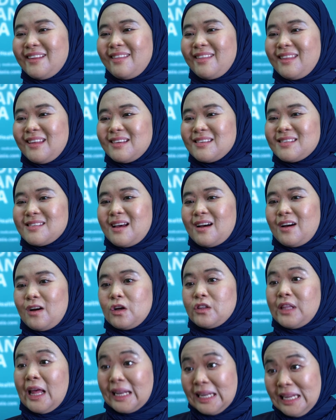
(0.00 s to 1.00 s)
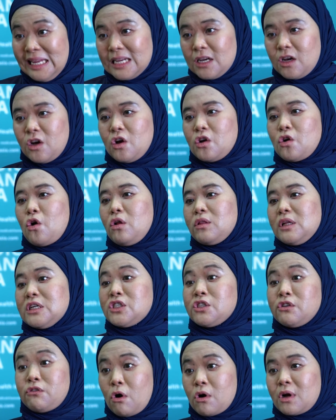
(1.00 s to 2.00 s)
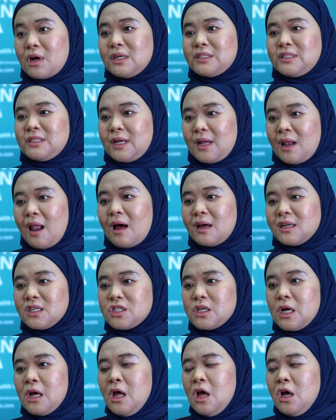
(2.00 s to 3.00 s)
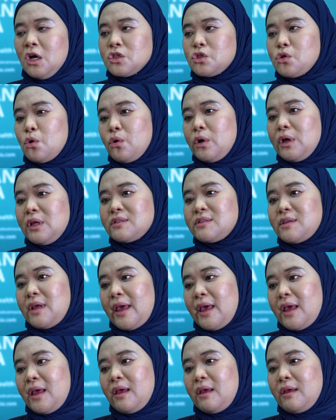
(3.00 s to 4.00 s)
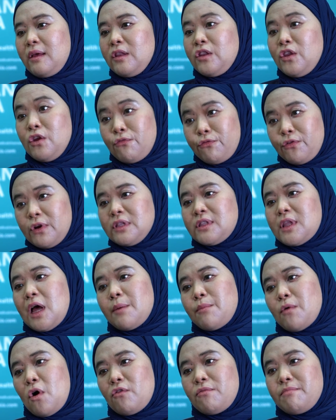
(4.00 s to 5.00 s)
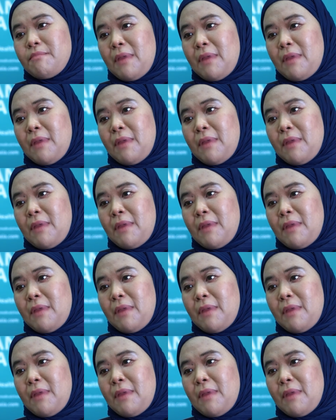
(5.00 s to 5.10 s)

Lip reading: this technique called a Shirodkar Cerclage. So it's a different type of